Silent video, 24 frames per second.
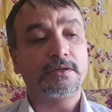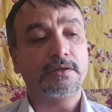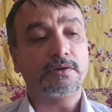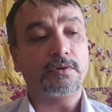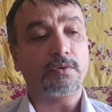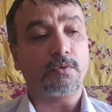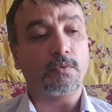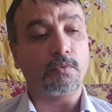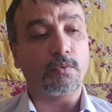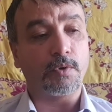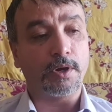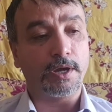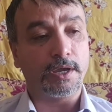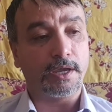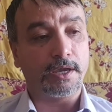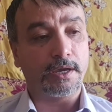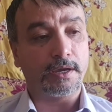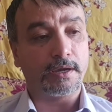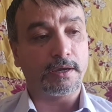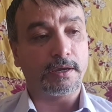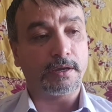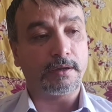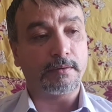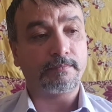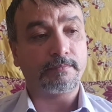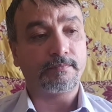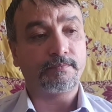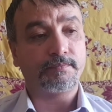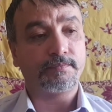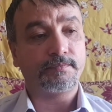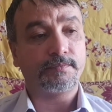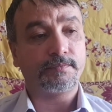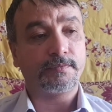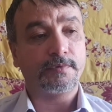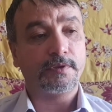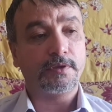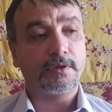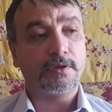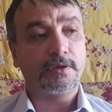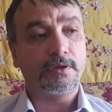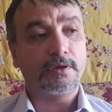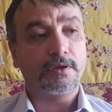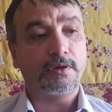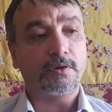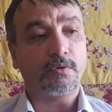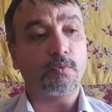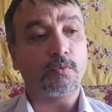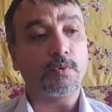where
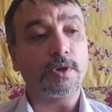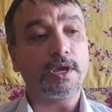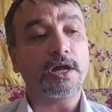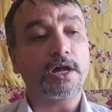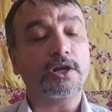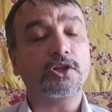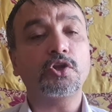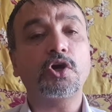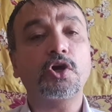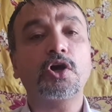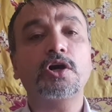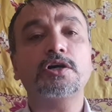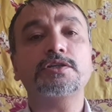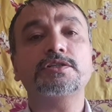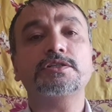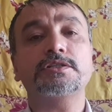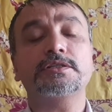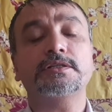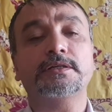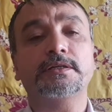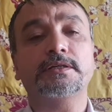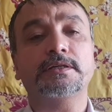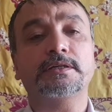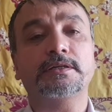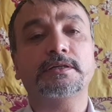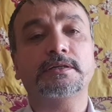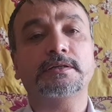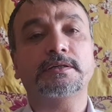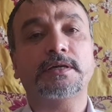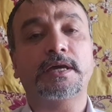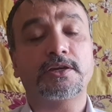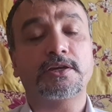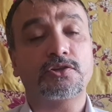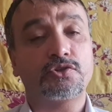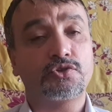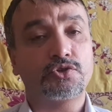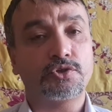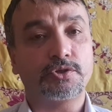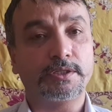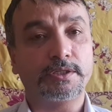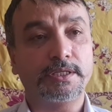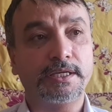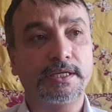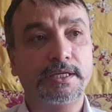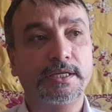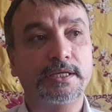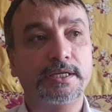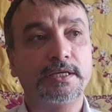we are not
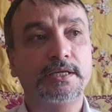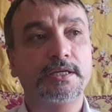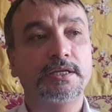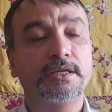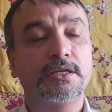actually